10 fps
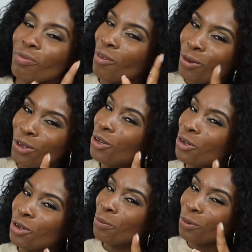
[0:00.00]
when you
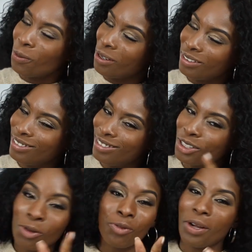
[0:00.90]
hear number 1,
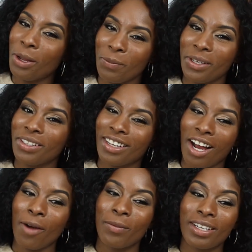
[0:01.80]
don't fight me in the
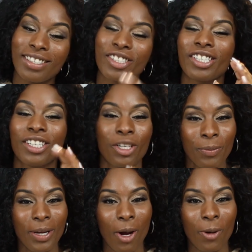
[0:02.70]
comments. Just hear
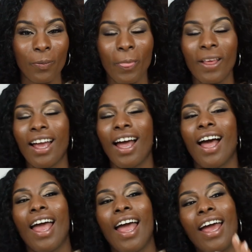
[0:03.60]
me out.
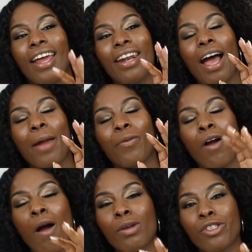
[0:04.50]
And I
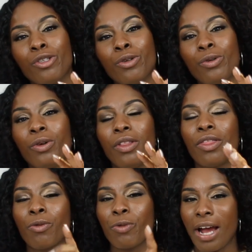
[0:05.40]
promise you,
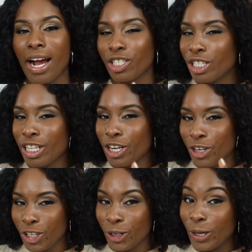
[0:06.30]
the reaction that
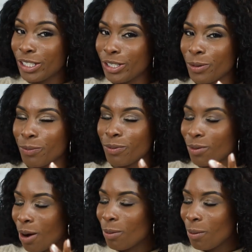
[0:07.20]
you're going to
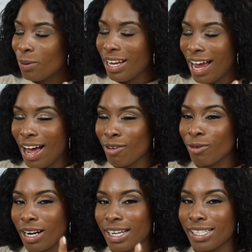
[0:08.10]
probably have
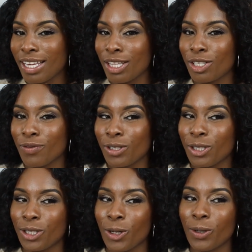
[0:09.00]
when I say this
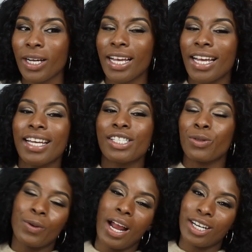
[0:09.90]
first show is
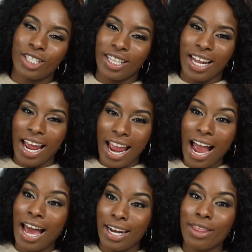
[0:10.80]
the reaction that I
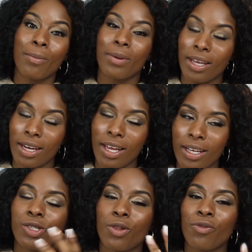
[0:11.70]
had in the beginning.
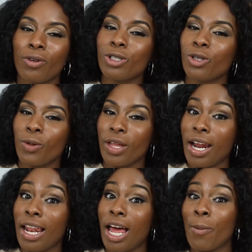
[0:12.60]
So the first show that
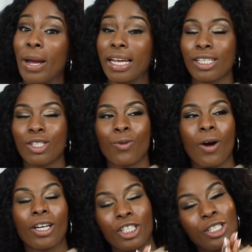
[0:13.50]
I allow my kids to
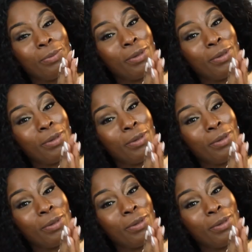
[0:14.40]
watch is